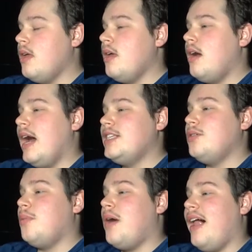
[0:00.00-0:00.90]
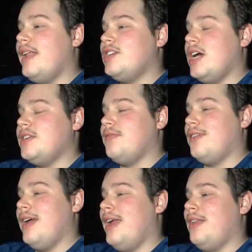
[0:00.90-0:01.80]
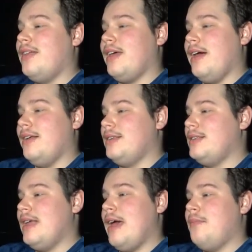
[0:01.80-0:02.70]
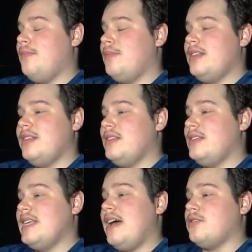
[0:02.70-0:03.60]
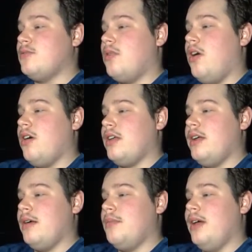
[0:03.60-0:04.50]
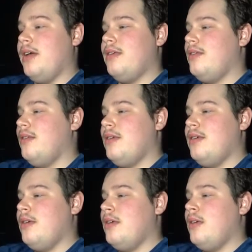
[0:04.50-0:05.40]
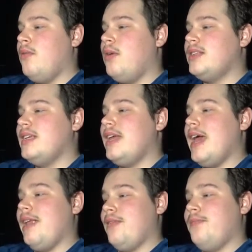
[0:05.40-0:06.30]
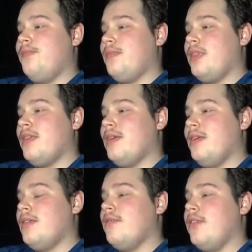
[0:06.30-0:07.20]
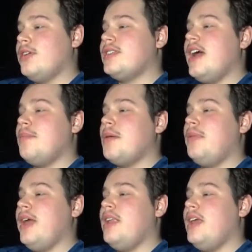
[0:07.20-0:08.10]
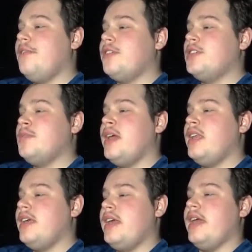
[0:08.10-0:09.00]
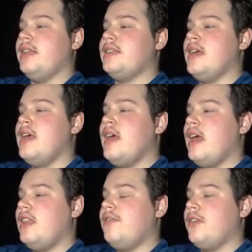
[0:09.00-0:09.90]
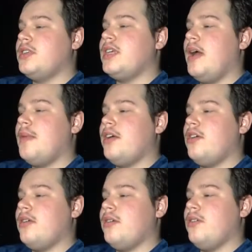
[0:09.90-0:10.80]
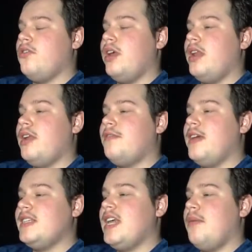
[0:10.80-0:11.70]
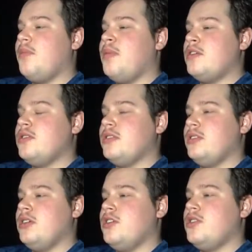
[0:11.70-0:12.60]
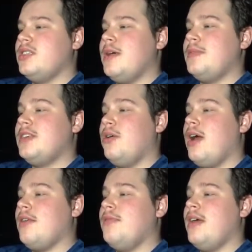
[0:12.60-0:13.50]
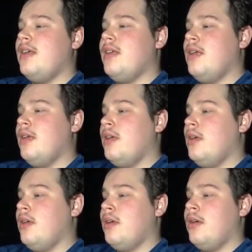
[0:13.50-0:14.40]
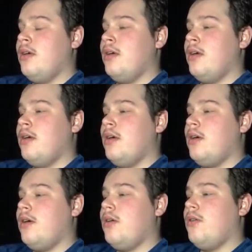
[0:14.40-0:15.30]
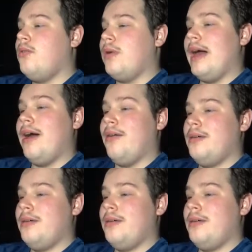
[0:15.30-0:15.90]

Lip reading: I do apologize for anything else that sounds wrong here, but once again, first time I played Need for Speed Heat, and the first time I created a Facecam Specials Insurgence episode out of it, oh wow.